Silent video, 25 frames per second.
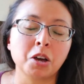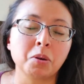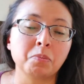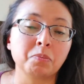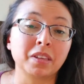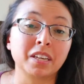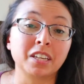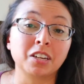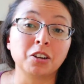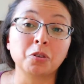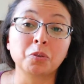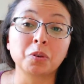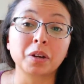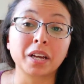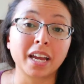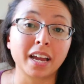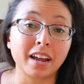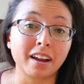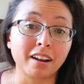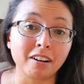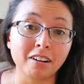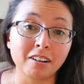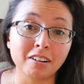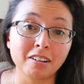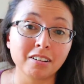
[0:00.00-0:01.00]
they don't
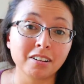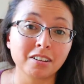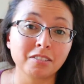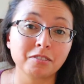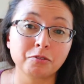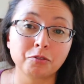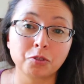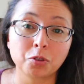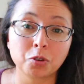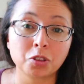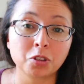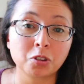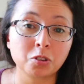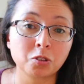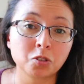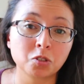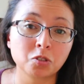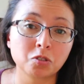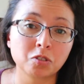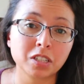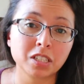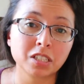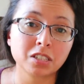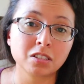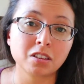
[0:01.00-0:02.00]
care for their
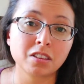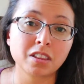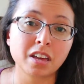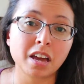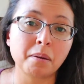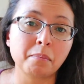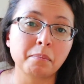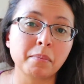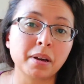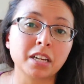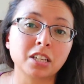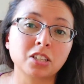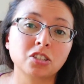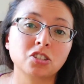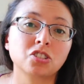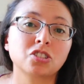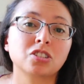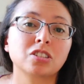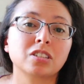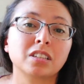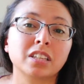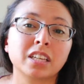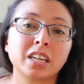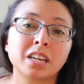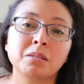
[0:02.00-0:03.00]
screens all that much.
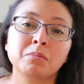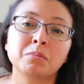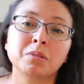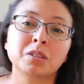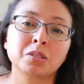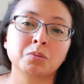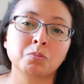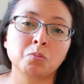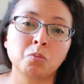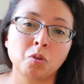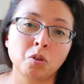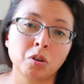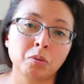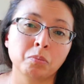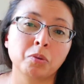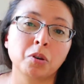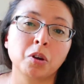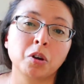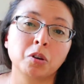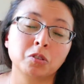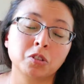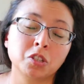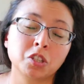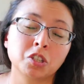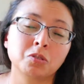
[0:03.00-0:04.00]
Liam is more
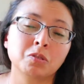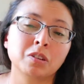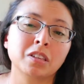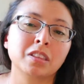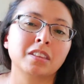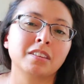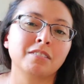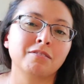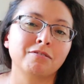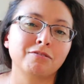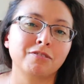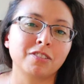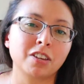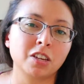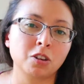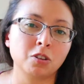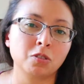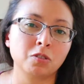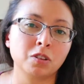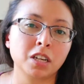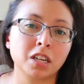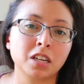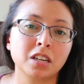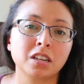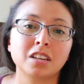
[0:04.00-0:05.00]
prone to it than
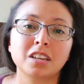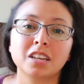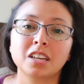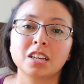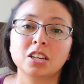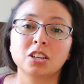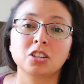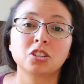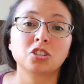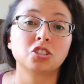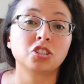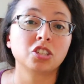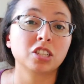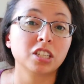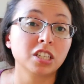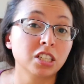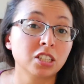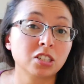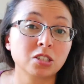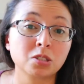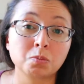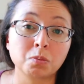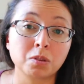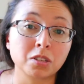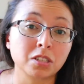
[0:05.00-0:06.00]
Fiona. She
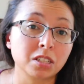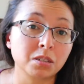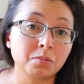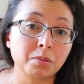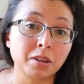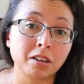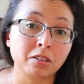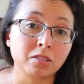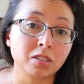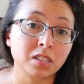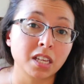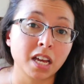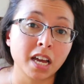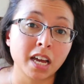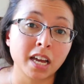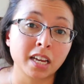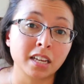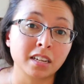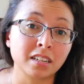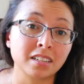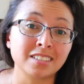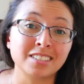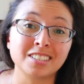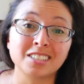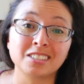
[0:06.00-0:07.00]
just wants to be
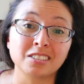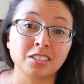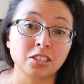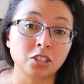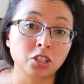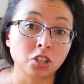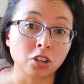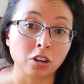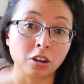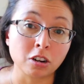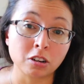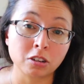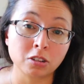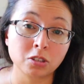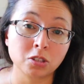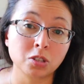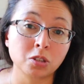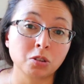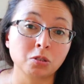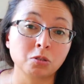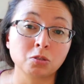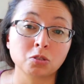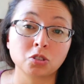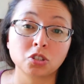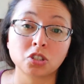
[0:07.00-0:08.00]
outside until it's dark,
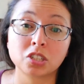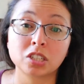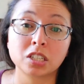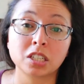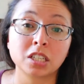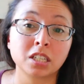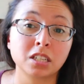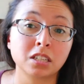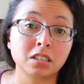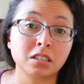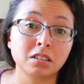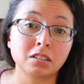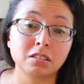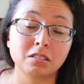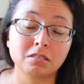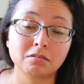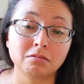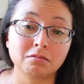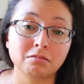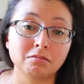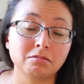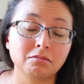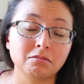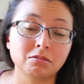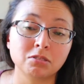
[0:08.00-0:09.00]
so she
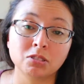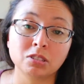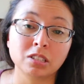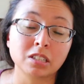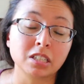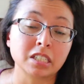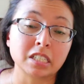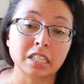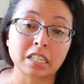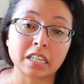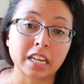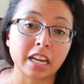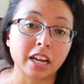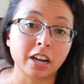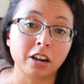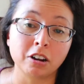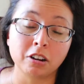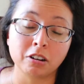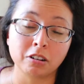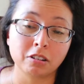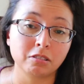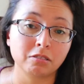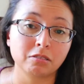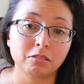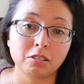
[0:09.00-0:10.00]
doesn't
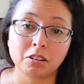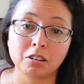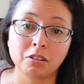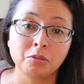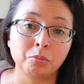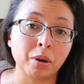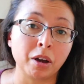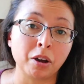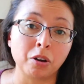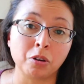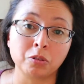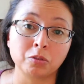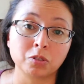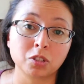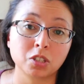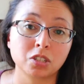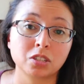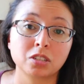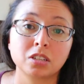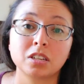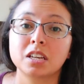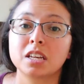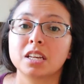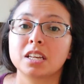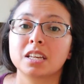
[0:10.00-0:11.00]
care about
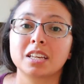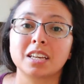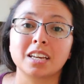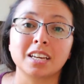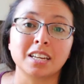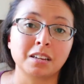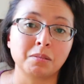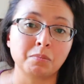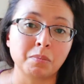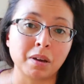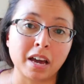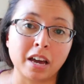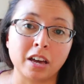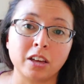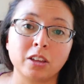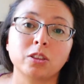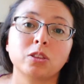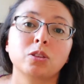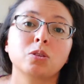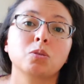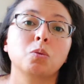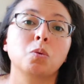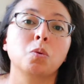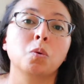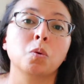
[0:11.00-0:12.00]
getting
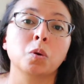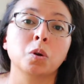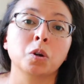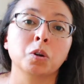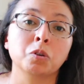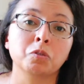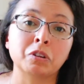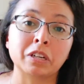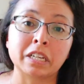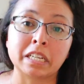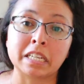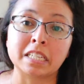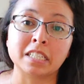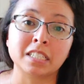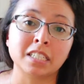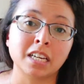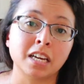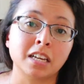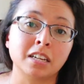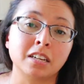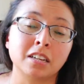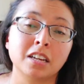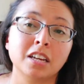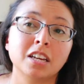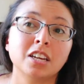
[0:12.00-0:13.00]
math or reading
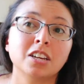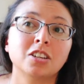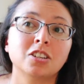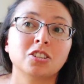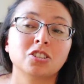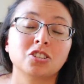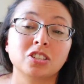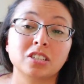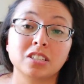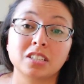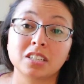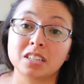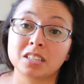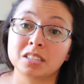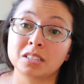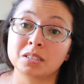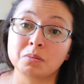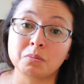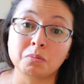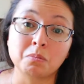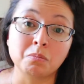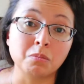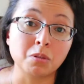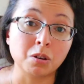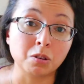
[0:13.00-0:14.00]
done. She does
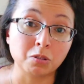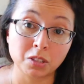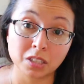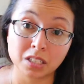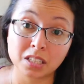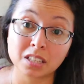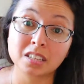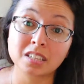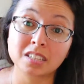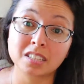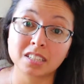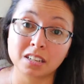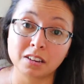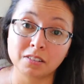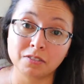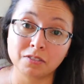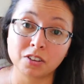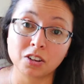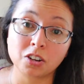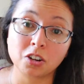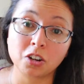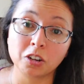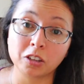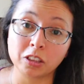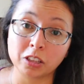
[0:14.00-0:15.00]
most of the stuff
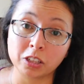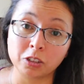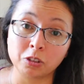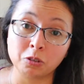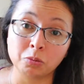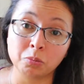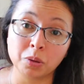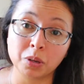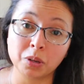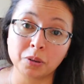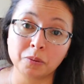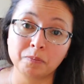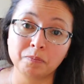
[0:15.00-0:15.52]
on her loop